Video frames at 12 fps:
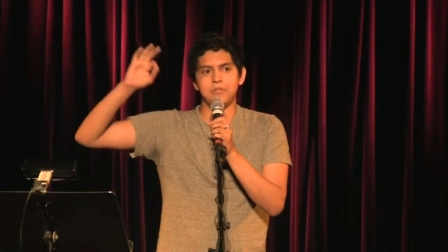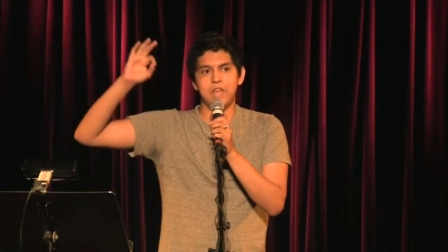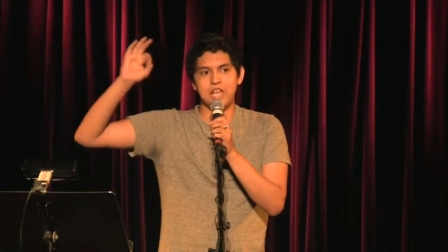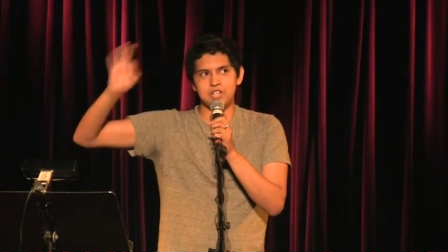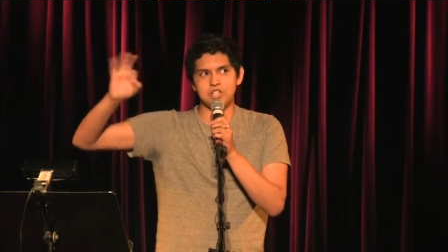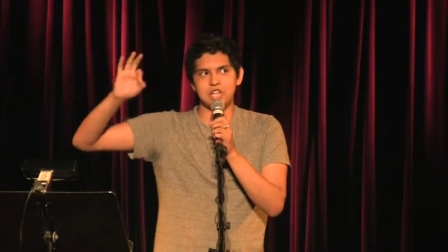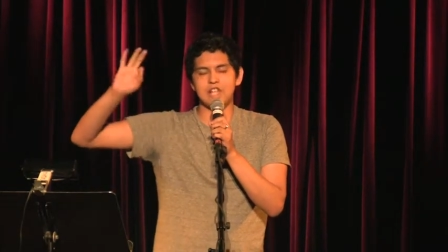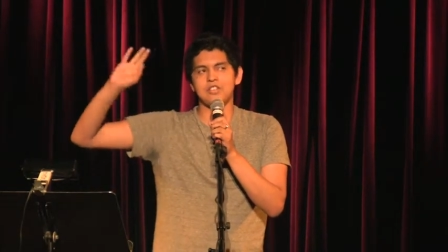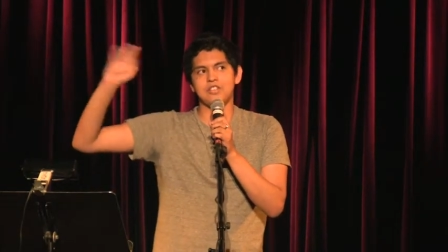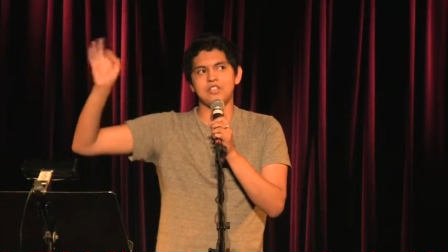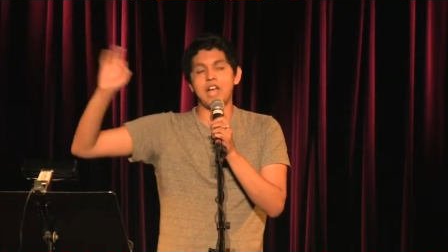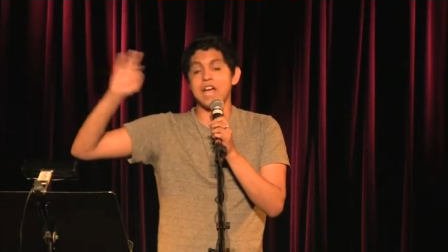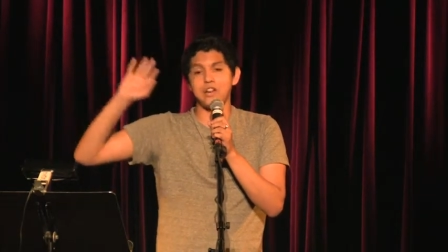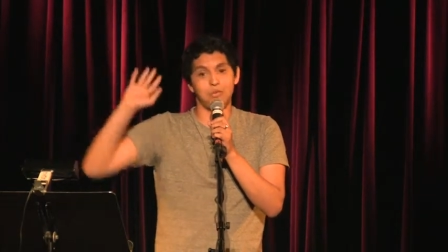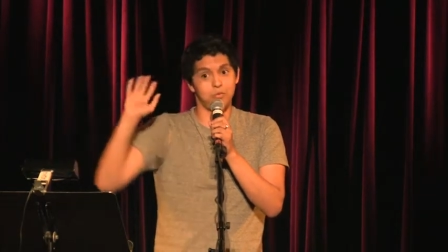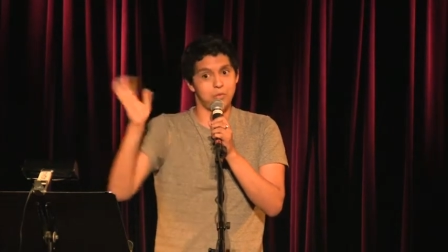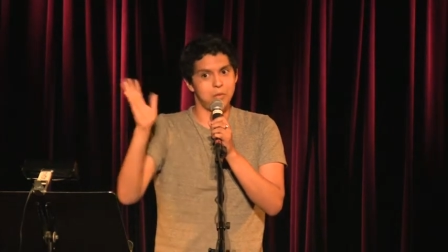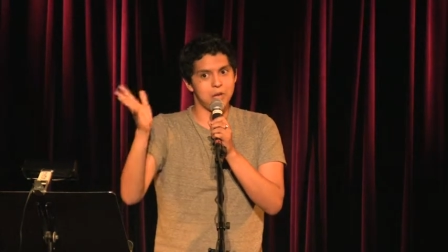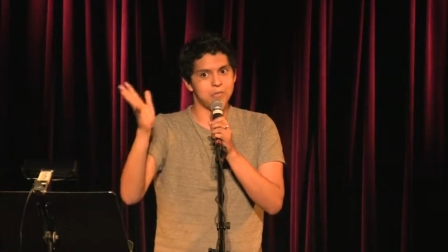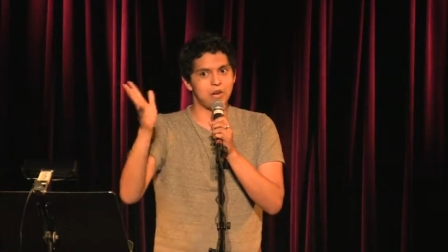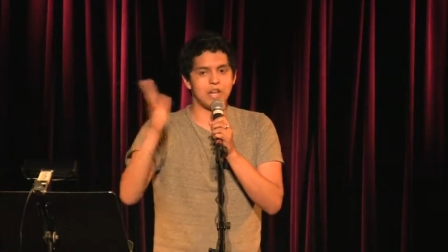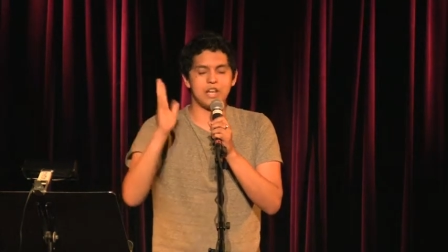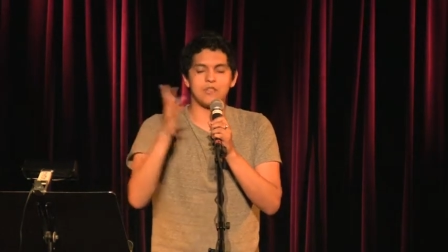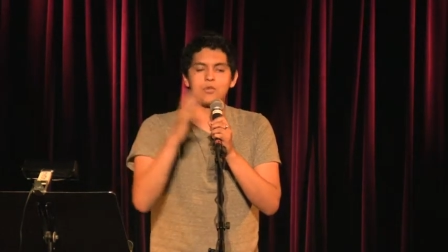then shit and then sit. I don't remember.
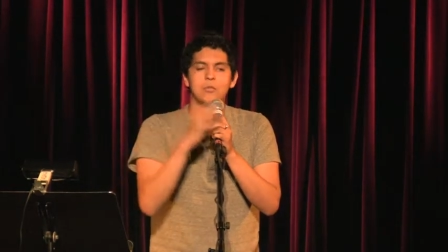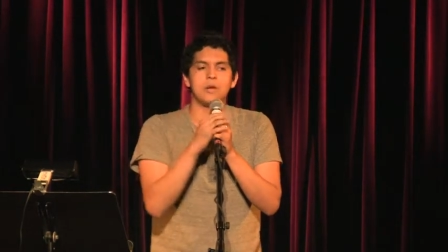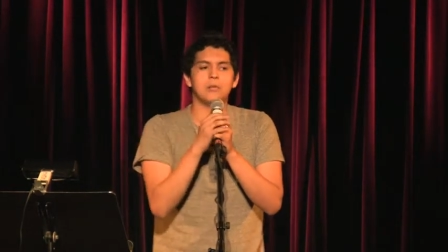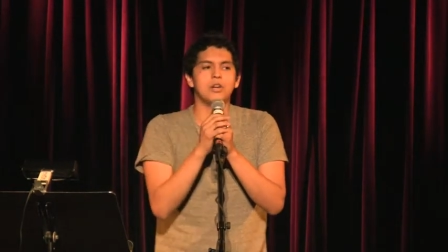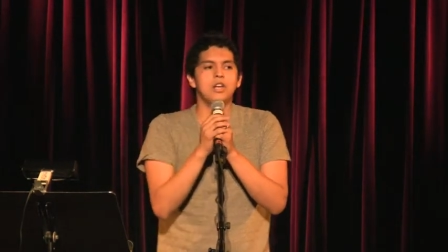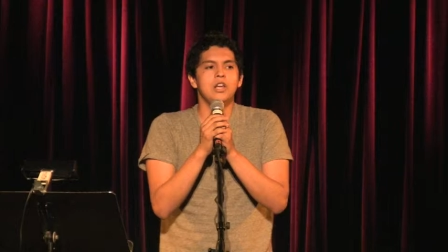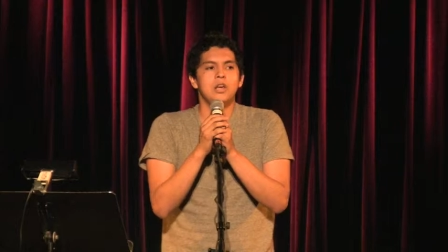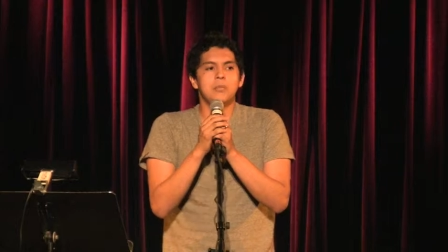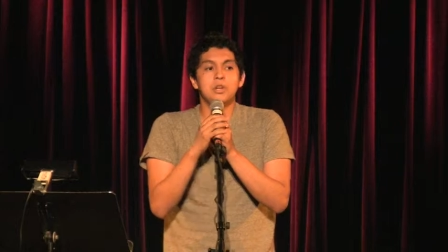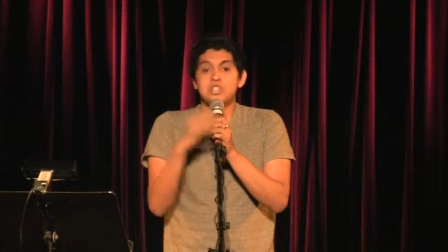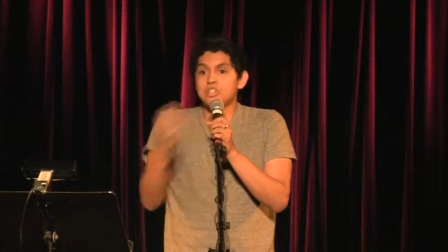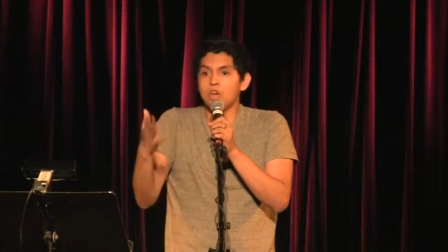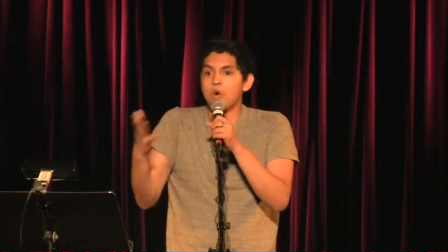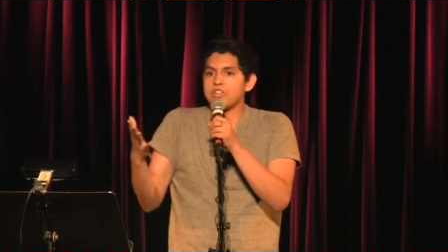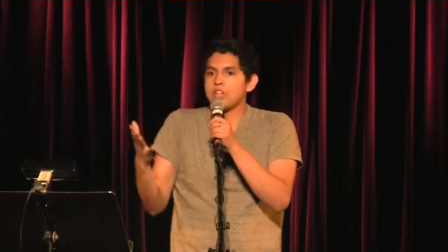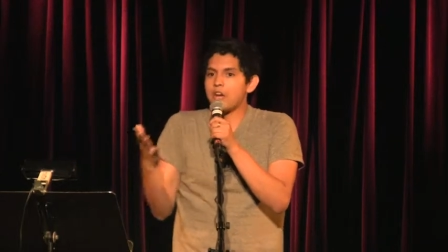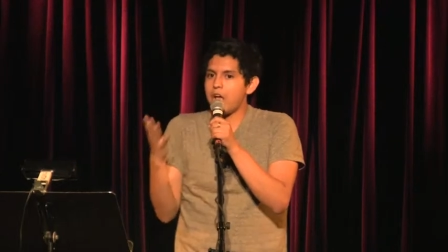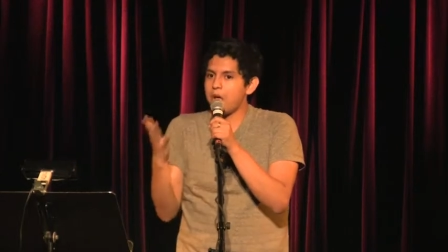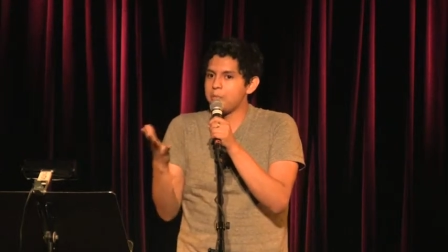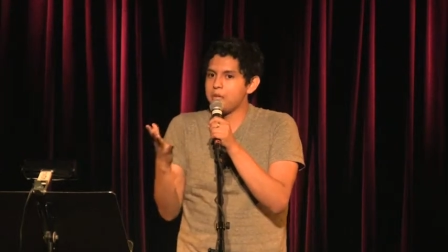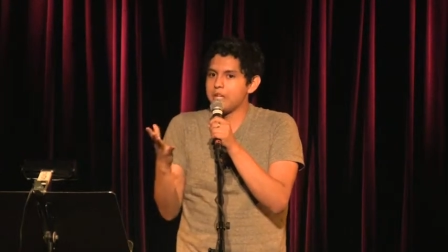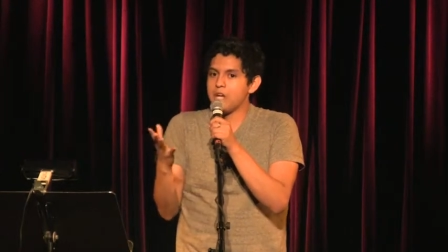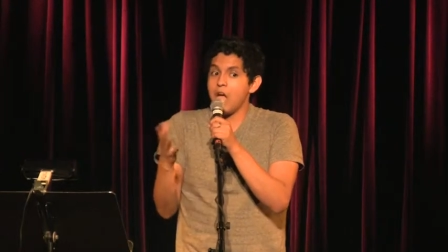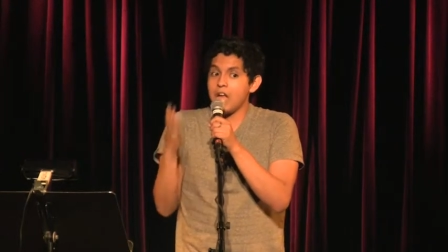I never remember. But she's always there to help
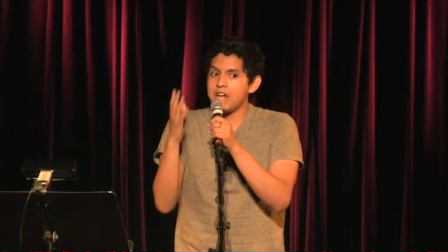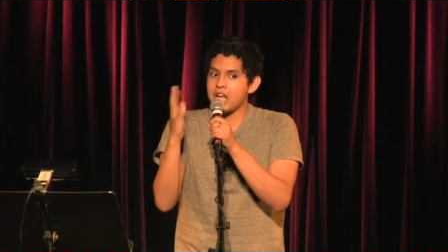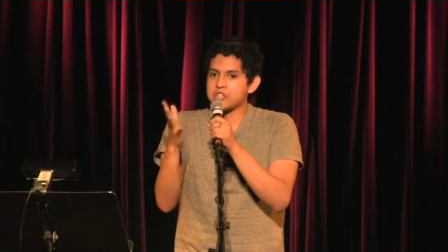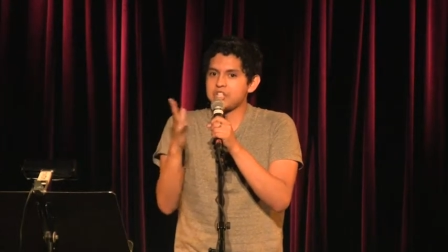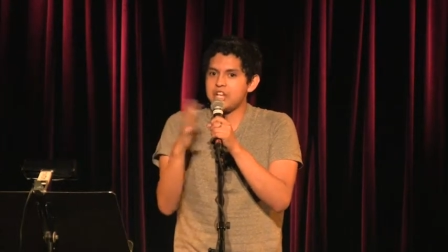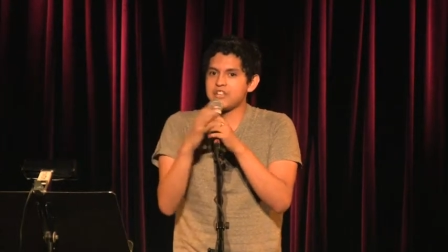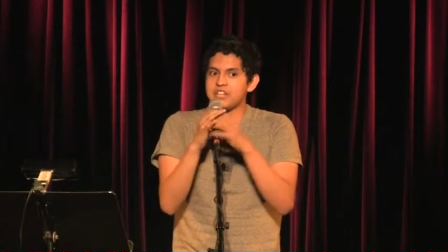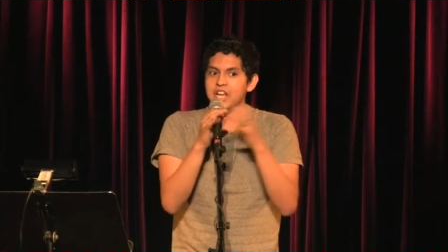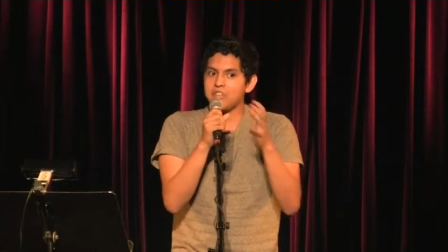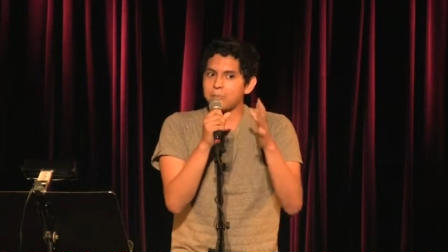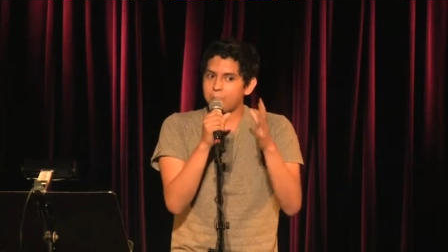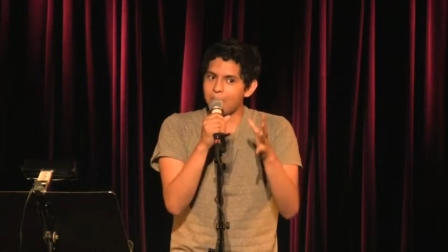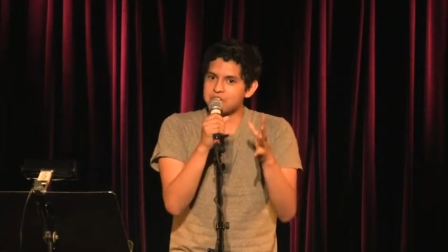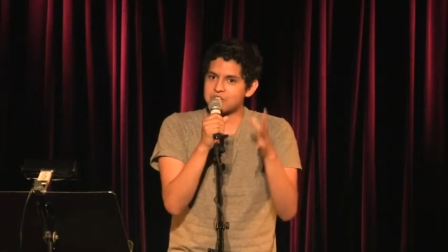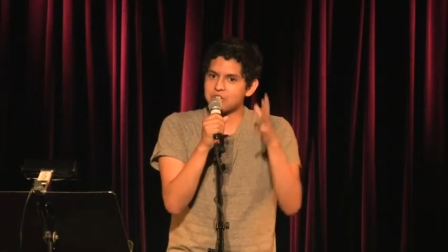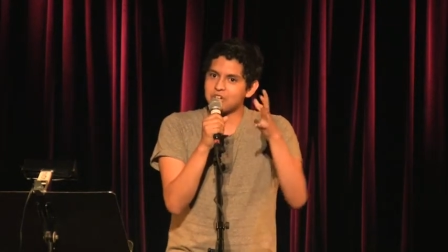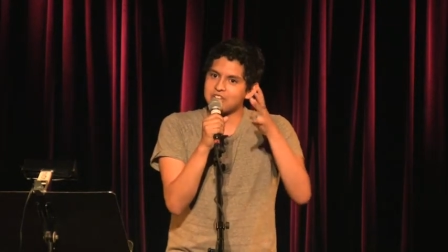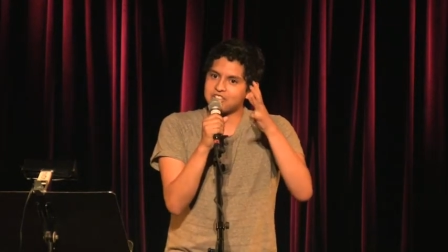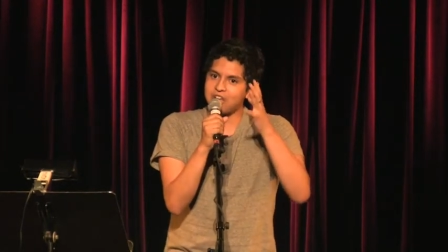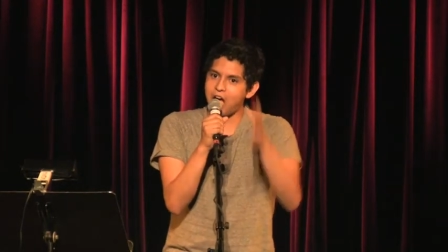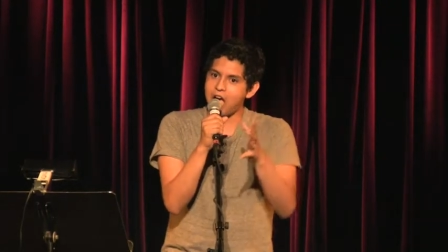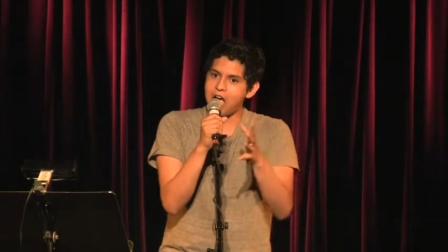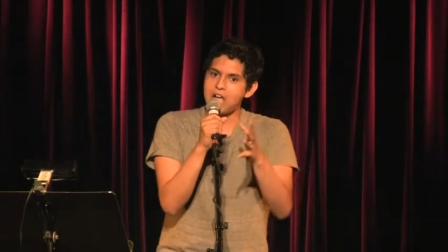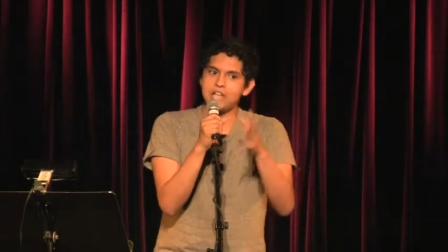me, and now she isn't, and the pressure is
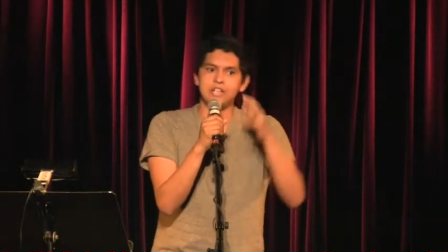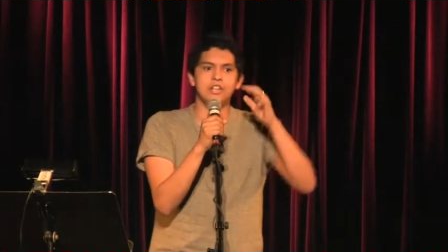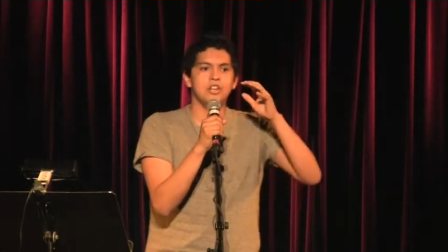on.